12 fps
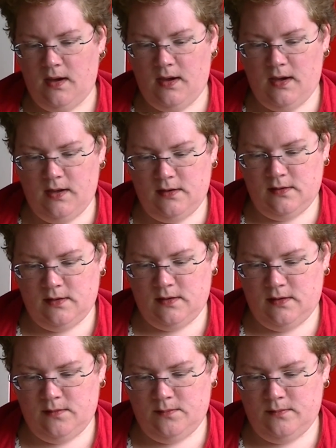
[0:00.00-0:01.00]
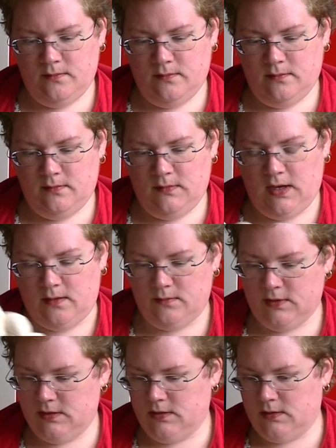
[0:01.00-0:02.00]
and um, yeah
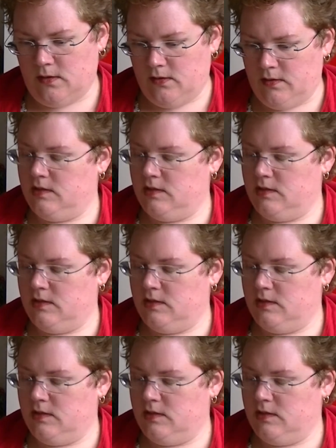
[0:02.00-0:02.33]
this is going